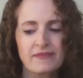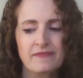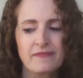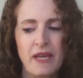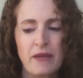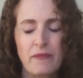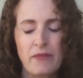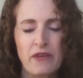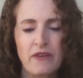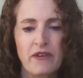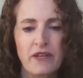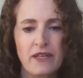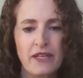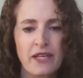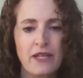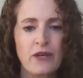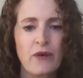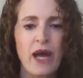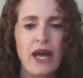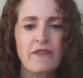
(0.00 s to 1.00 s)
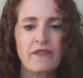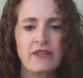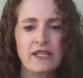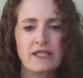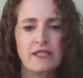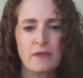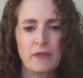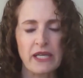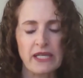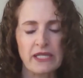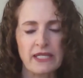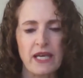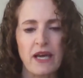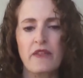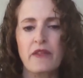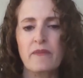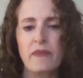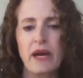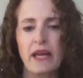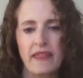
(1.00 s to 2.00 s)
maybe, having somebody
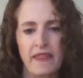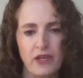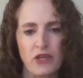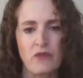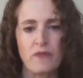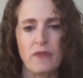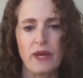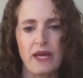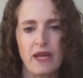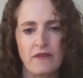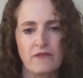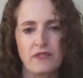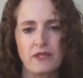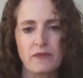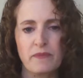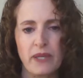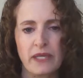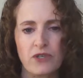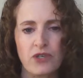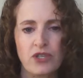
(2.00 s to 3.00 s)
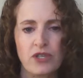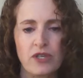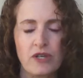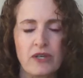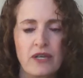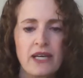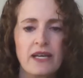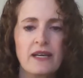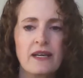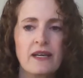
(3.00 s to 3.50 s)
tell them, I think you may have dementia.